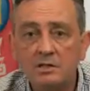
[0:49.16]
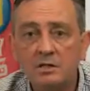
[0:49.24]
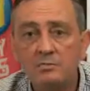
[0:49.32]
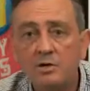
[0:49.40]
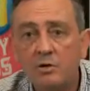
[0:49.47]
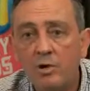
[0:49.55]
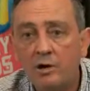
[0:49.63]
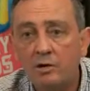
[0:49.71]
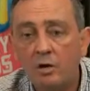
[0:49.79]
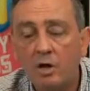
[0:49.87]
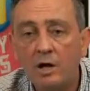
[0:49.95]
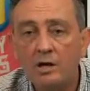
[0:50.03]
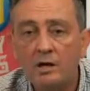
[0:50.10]
can be your own
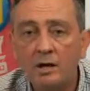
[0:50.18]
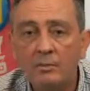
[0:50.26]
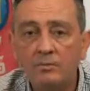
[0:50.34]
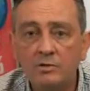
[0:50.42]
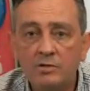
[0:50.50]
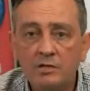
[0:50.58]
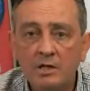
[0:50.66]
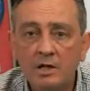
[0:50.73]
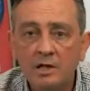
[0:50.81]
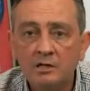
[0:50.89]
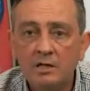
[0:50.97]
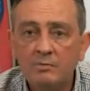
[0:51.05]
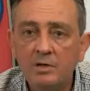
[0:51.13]
client numbers.
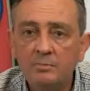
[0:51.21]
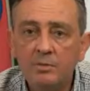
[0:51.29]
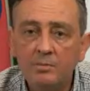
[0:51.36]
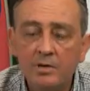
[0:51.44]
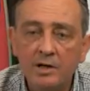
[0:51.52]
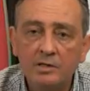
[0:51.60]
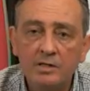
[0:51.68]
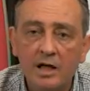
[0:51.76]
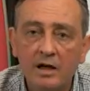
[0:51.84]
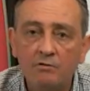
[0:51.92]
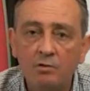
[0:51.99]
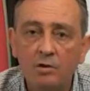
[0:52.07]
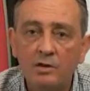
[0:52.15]
So be prepared to
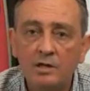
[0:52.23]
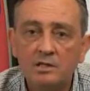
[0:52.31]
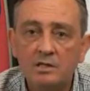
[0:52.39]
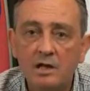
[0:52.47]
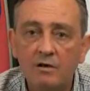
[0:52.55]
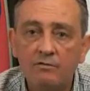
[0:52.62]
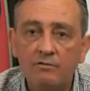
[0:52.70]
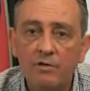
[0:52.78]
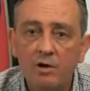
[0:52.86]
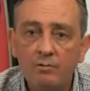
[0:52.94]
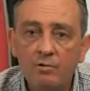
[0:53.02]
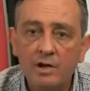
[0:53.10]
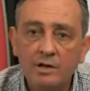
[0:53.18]
have all of that stuff
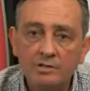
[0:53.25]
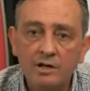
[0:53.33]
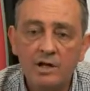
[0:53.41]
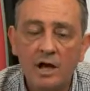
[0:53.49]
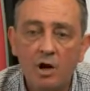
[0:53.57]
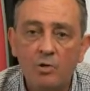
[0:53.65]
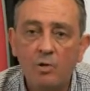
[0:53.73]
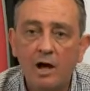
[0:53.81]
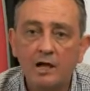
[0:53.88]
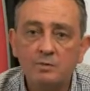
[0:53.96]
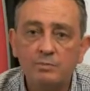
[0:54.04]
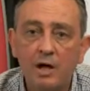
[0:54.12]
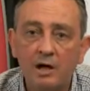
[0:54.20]
ready to go
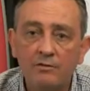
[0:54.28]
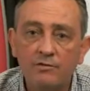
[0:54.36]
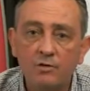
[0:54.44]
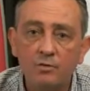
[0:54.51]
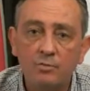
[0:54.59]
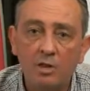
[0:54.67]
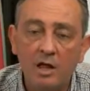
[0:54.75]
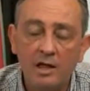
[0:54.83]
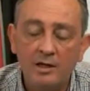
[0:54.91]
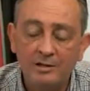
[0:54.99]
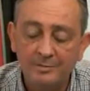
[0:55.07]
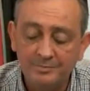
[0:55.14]
as part of your plan.